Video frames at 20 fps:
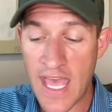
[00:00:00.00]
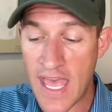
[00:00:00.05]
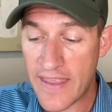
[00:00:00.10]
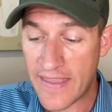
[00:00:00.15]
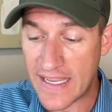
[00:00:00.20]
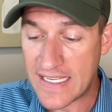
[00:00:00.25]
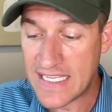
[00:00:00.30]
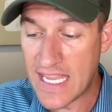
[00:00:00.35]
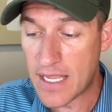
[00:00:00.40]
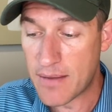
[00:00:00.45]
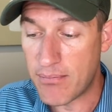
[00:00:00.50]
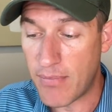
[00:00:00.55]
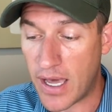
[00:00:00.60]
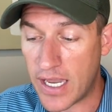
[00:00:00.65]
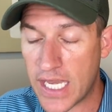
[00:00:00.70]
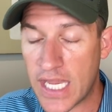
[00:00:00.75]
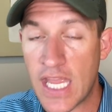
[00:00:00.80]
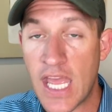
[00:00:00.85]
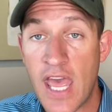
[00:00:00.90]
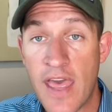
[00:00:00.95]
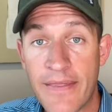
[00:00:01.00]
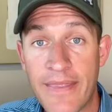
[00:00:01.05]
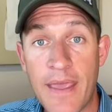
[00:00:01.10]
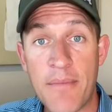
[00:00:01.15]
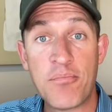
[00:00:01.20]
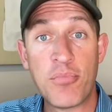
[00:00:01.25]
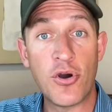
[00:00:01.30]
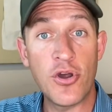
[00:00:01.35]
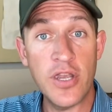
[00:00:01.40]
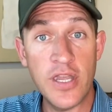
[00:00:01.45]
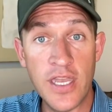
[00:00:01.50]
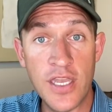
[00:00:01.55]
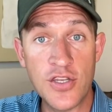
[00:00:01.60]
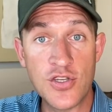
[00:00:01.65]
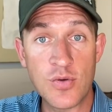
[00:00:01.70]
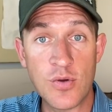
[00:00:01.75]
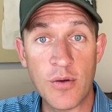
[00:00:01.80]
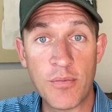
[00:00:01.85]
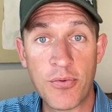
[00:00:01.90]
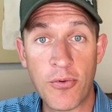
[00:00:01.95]
They take money, they put it
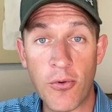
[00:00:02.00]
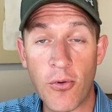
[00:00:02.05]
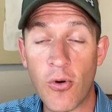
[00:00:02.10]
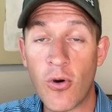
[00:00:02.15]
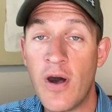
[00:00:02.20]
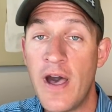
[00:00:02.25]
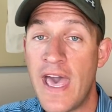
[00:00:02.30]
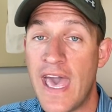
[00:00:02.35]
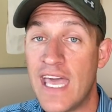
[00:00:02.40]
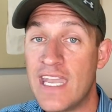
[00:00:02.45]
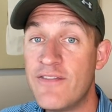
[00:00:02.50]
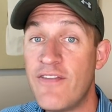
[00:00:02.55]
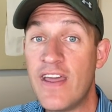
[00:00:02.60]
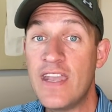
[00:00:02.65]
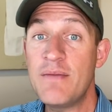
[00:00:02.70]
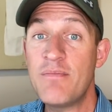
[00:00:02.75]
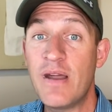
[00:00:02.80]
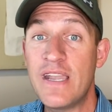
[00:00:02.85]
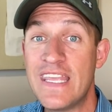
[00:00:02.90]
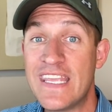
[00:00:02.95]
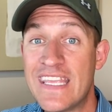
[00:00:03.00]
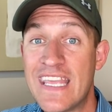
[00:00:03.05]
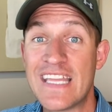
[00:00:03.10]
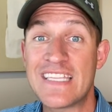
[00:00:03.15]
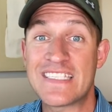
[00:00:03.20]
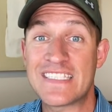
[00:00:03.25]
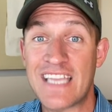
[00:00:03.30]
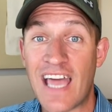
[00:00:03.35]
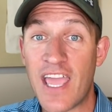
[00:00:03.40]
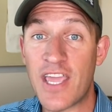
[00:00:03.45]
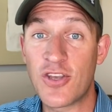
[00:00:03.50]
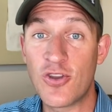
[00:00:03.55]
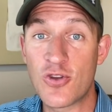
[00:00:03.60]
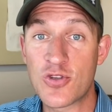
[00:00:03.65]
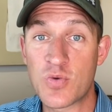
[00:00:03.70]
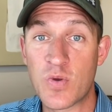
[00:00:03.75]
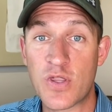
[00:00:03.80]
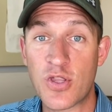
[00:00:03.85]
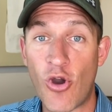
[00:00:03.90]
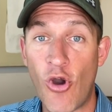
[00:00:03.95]
into a pool, and if anybody gets
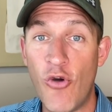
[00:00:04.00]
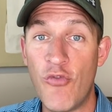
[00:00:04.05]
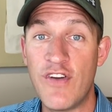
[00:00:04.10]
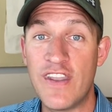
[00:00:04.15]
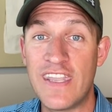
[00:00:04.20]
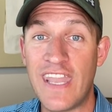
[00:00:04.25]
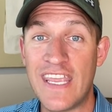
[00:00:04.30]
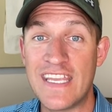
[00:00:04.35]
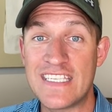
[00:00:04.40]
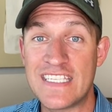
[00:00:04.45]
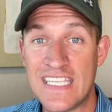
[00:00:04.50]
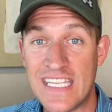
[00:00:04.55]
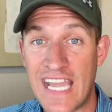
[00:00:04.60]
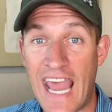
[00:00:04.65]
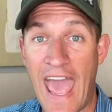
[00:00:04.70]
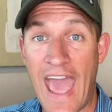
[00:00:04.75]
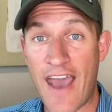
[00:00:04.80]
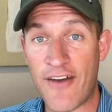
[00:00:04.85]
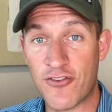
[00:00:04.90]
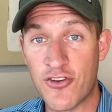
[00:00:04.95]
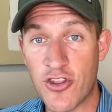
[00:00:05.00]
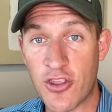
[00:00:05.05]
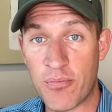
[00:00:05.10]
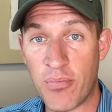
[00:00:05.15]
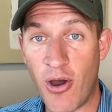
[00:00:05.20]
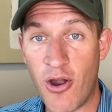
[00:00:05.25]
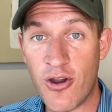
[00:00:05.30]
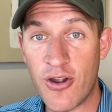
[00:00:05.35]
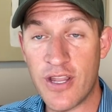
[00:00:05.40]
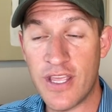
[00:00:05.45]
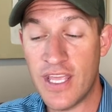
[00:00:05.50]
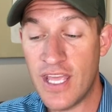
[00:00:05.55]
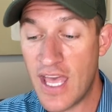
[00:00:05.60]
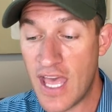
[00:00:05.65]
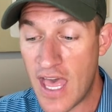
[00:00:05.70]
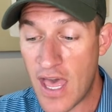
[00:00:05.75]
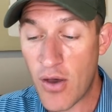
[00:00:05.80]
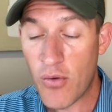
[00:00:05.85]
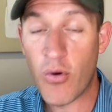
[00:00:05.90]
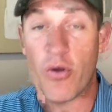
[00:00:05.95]
diagnosed with COVID-19 after the party,
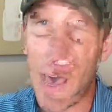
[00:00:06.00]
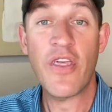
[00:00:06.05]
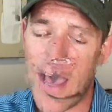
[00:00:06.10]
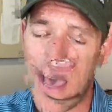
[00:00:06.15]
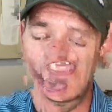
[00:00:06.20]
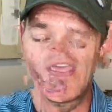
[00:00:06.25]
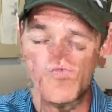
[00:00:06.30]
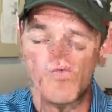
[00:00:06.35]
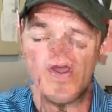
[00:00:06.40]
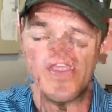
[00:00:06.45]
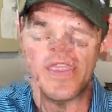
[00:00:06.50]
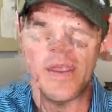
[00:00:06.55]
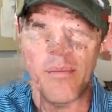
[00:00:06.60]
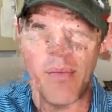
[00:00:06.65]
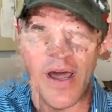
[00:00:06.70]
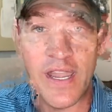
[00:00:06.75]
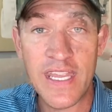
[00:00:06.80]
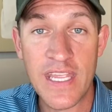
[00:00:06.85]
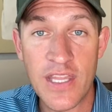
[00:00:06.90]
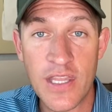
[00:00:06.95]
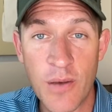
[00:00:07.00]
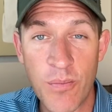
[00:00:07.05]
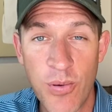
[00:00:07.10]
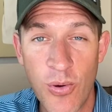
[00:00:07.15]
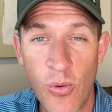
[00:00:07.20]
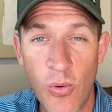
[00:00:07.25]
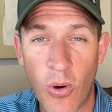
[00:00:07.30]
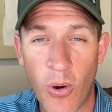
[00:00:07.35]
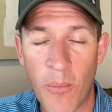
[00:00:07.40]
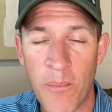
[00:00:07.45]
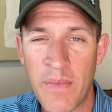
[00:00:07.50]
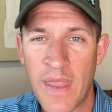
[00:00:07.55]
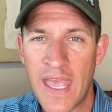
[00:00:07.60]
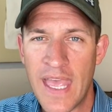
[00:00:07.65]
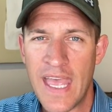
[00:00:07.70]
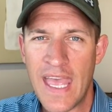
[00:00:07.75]
well, then they win the money in the pool.